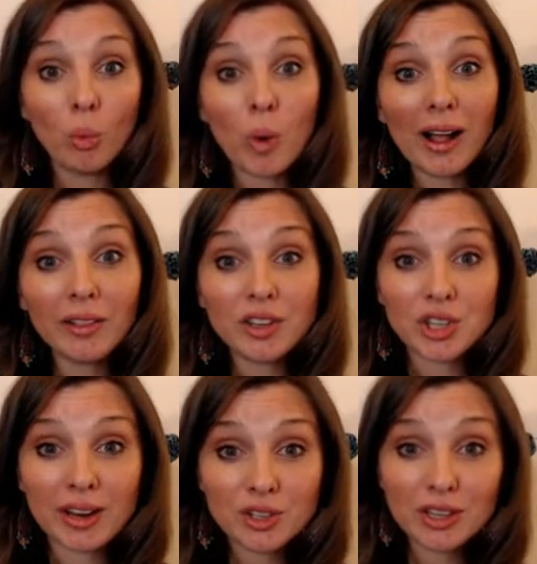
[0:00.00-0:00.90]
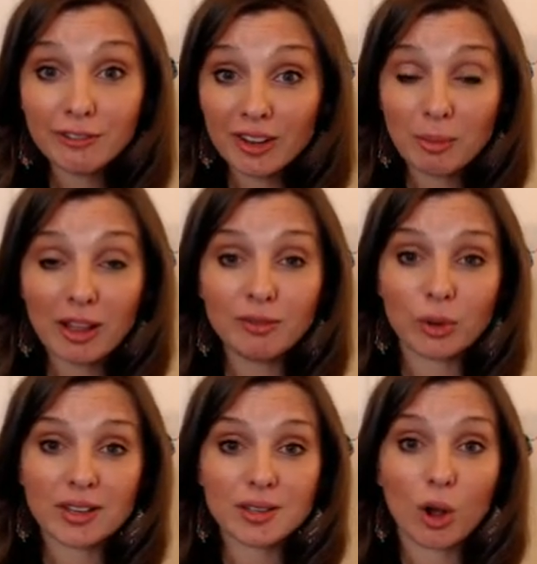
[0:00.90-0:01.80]
While the changing female
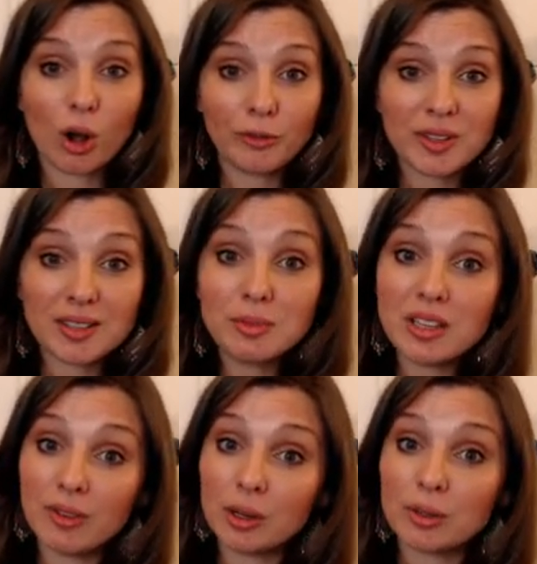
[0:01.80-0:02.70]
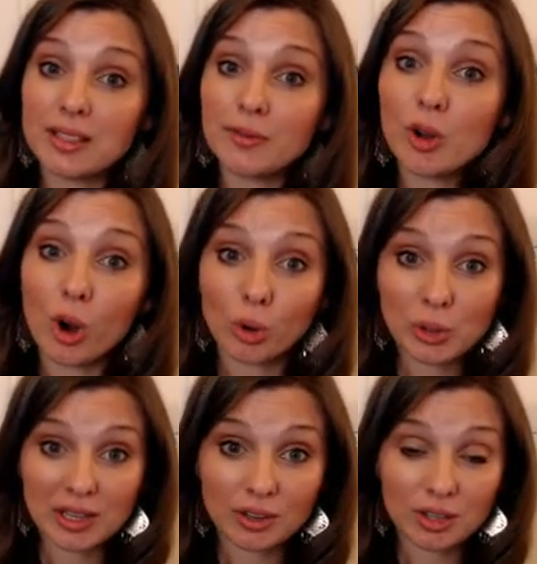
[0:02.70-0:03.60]
voice offers some difficulties for choral
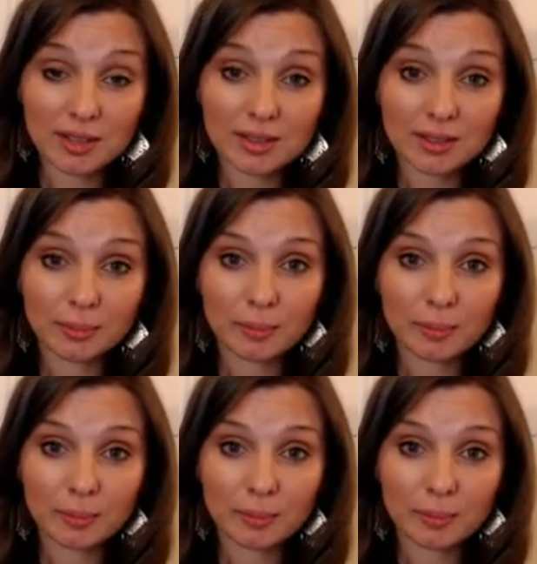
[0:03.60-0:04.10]
teachers,